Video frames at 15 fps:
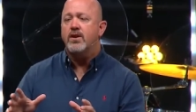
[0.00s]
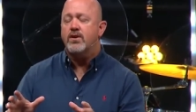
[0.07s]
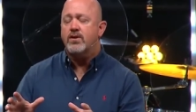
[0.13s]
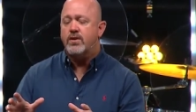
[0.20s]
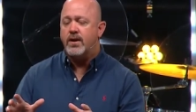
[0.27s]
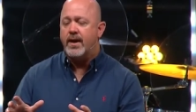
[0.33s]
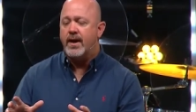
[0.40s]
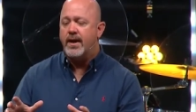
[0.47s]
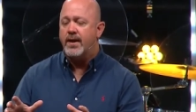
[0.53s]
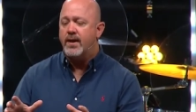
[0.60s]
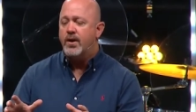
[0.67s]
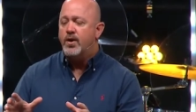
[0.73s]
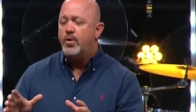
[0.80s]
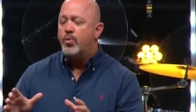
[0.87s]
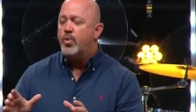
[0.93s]
Craig,
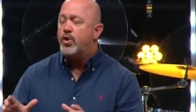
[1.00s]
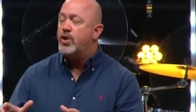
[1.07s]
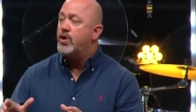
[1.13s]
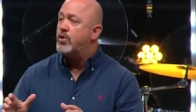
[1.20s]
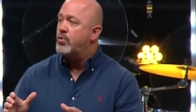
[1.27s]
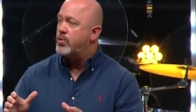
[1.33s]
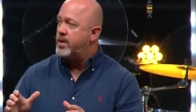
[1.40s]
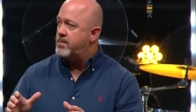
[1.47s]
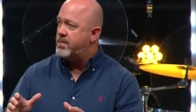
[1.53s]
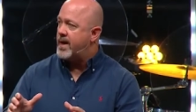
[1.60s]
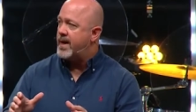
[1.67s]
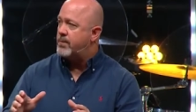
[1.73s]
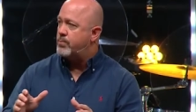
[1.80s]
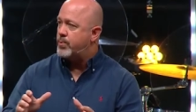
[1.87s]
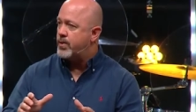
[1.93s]
Will you
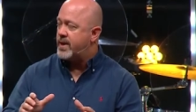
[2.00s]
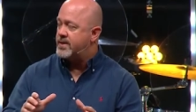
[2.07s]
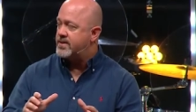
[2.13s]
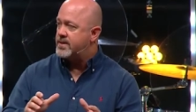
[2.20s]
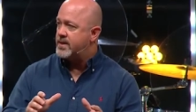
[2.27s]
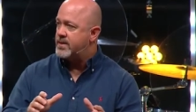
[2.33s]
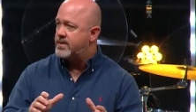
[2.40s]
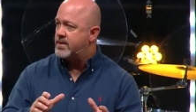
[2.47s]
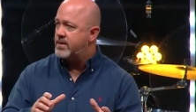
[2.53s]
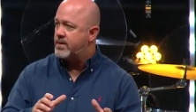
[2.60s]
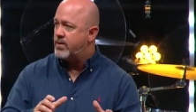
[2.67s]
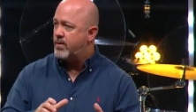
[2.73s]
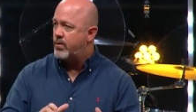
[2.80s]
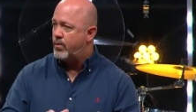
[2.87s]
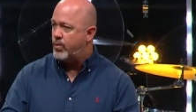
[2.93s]
remain present
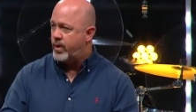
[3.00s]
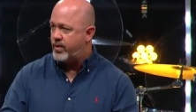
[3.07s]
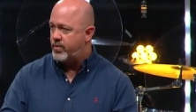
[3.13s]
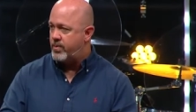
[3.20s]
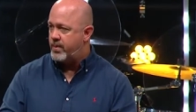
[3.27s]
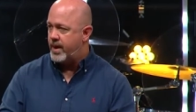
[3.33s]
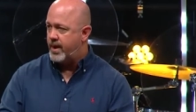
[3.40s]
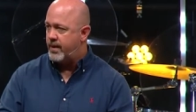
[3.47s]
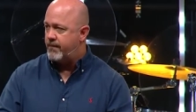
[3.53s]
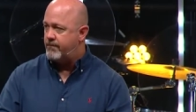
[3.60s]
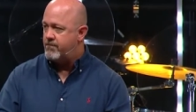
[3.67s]
with me?